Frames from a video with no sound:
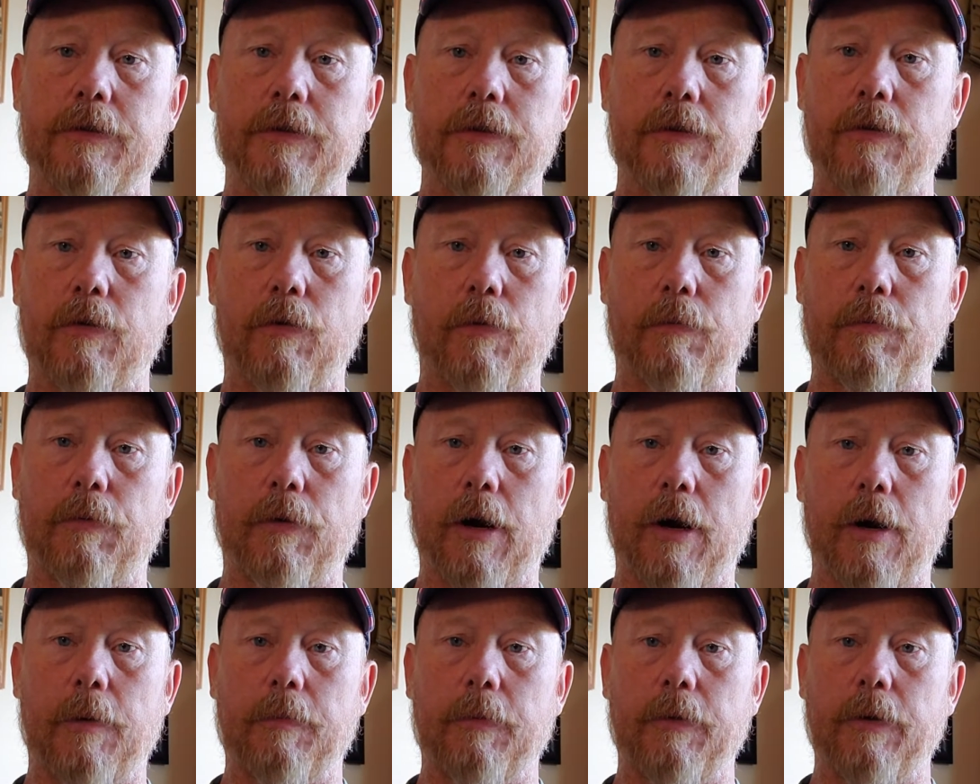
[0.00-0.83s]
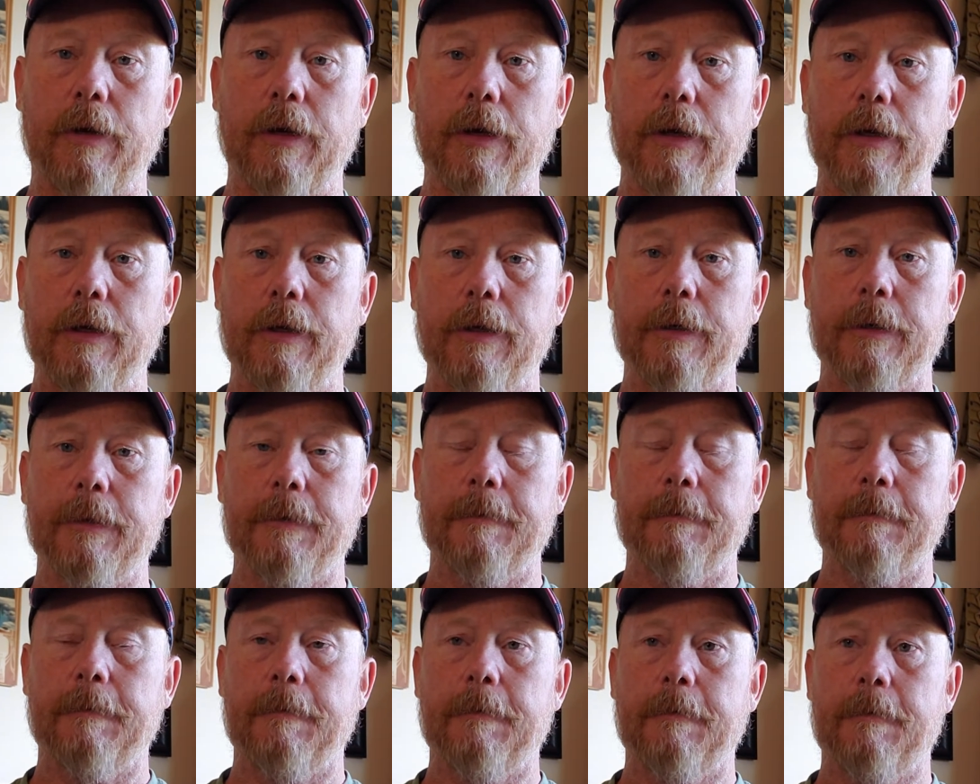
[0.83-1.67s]
an old property,
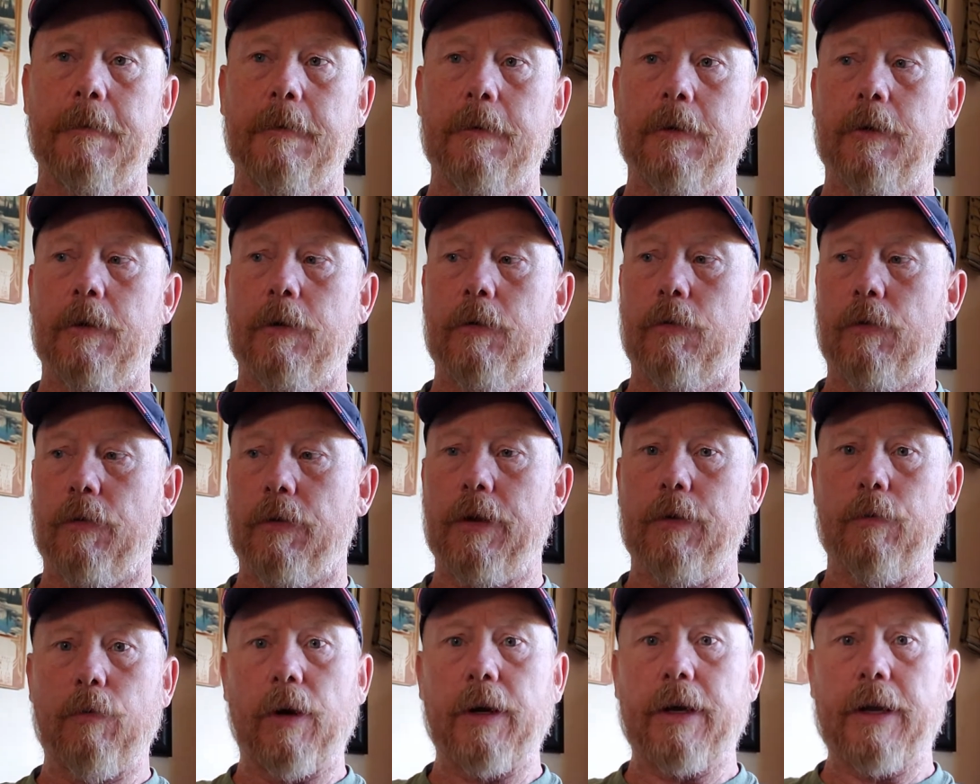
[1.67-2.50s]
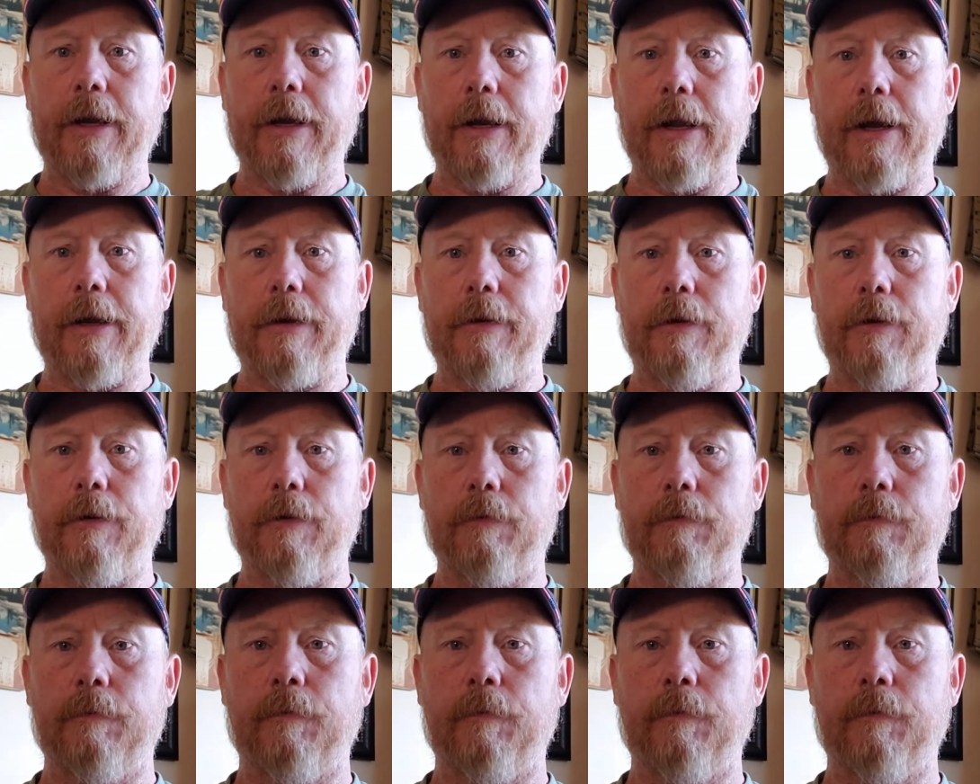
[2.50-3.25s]
well, then what can I do?